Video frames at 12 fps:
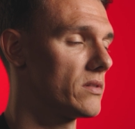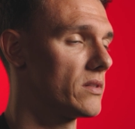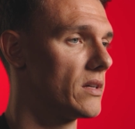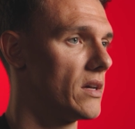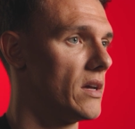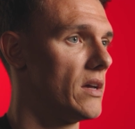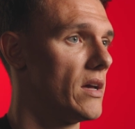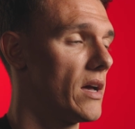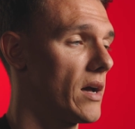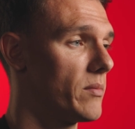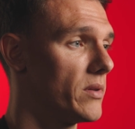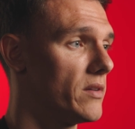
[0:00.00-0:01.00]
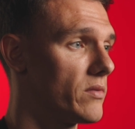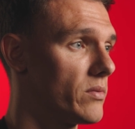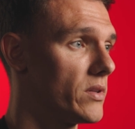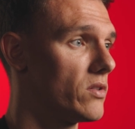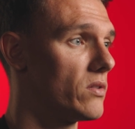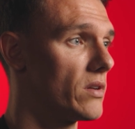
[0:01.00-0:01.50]
And I believe if
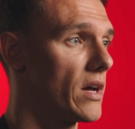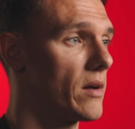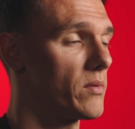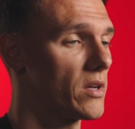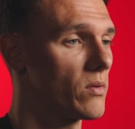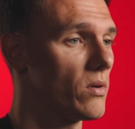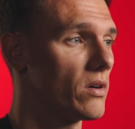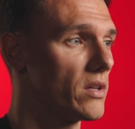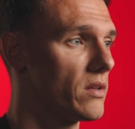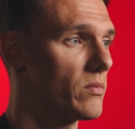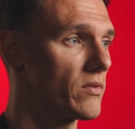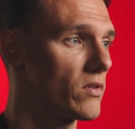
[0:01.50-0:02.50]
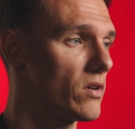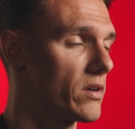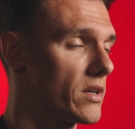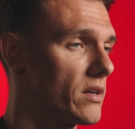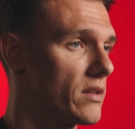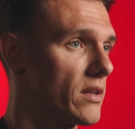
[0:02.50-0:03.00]
we do that with the quality that we've got
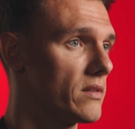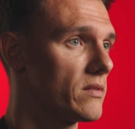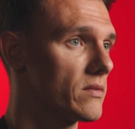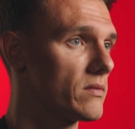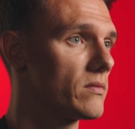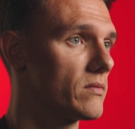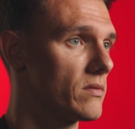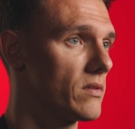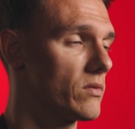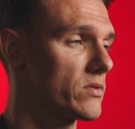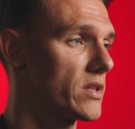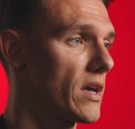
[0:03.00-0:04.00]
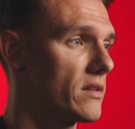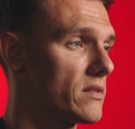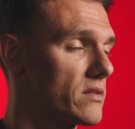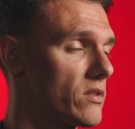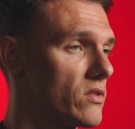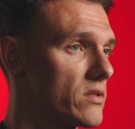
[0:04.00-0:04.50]
here, then it'll stand
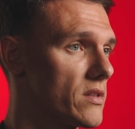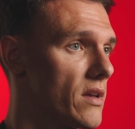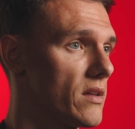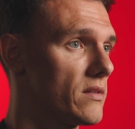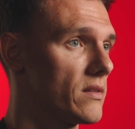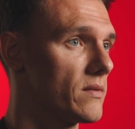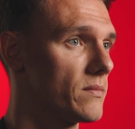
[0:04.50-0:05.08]
us in good stead.